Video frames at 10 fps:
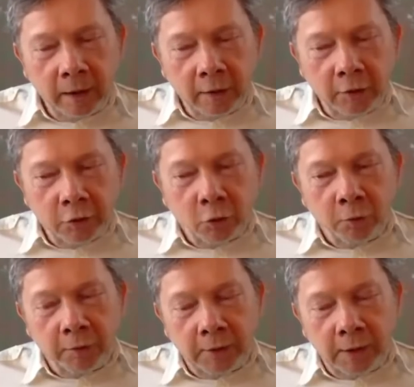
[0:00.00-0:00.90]
So
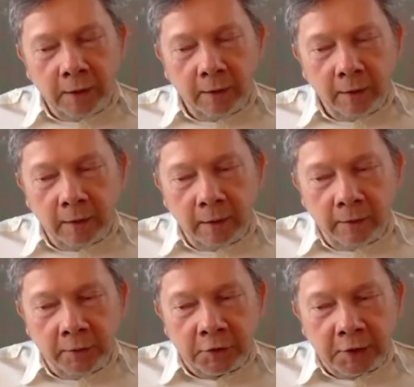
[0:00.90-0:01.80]
the
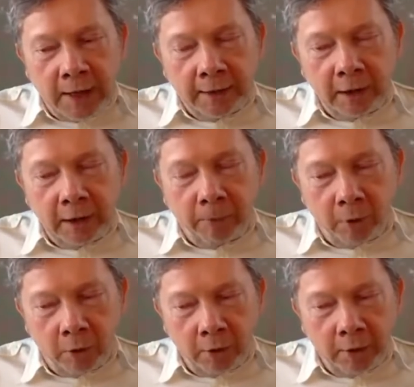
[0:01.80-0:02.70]
starting
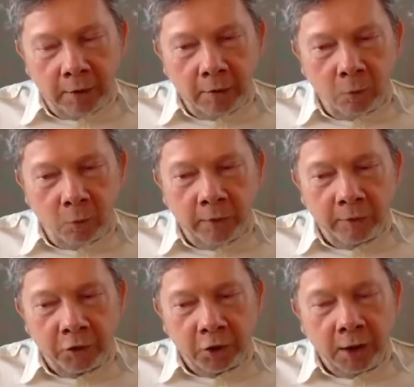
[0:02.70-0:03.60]
point
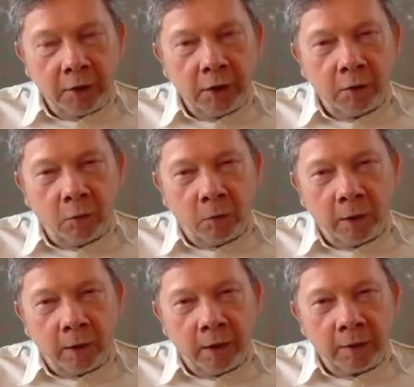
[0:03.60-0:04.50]
with changing the
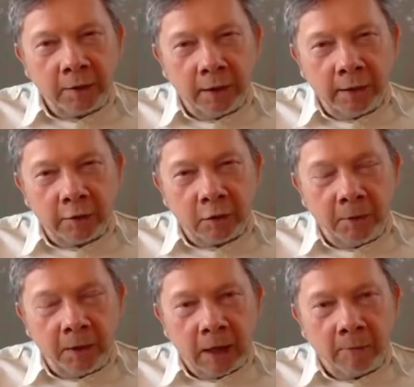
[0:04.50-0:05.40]
world is to
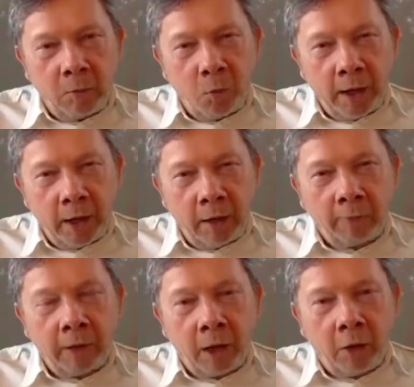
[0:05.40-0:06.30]
become aware of
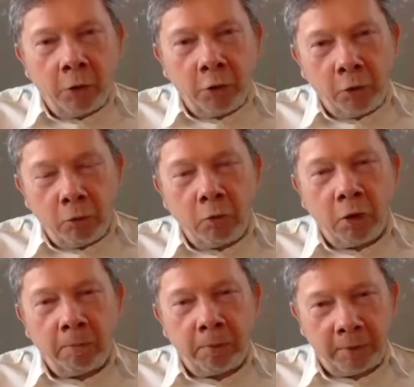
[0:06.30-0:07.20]
how you
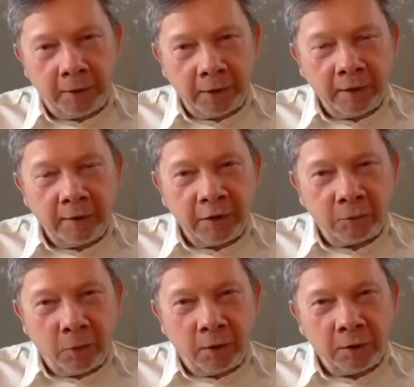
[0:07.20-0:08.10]
operate in this
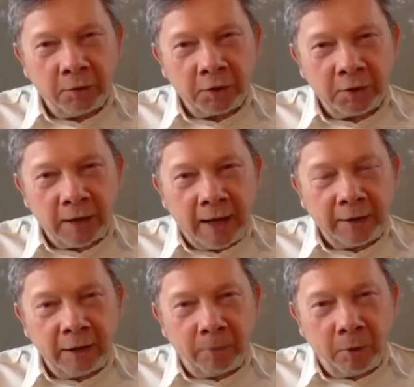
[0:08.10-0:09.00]
world. The
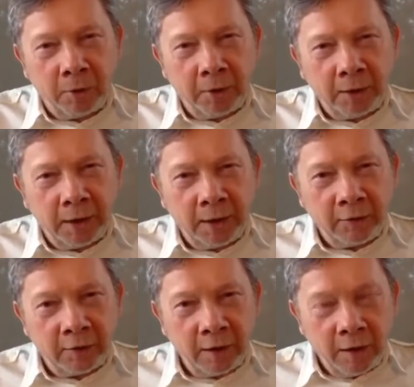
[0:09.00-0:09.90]
starting point
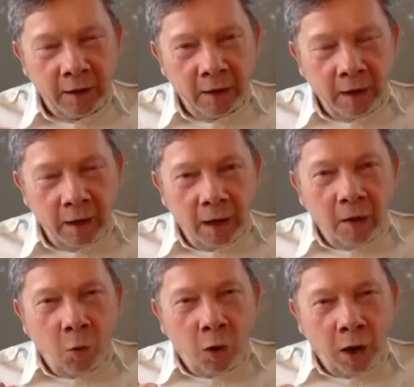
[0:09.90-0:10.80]
is,
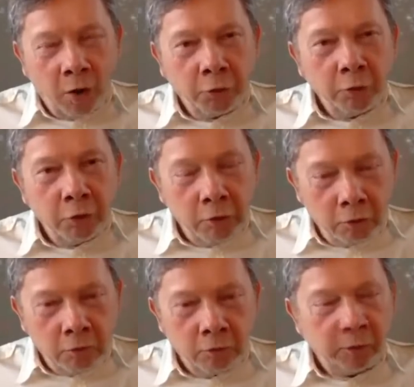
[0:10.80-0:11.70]
how do
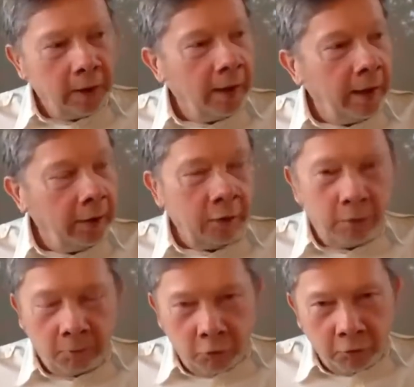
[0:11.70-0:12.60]
you relate
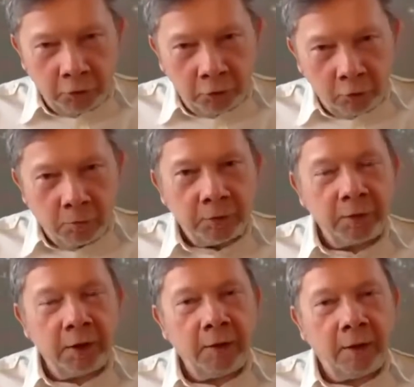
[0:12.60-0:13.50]
to the humans
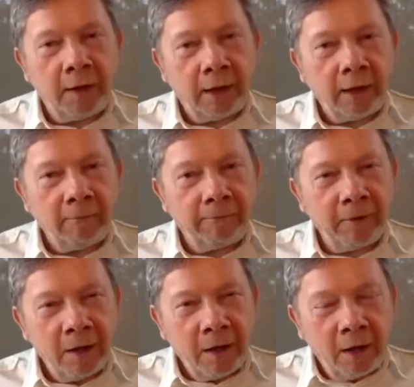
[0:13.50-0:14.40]
in your life?
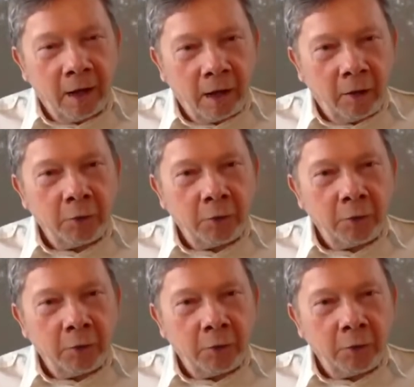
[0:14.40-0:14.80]
How do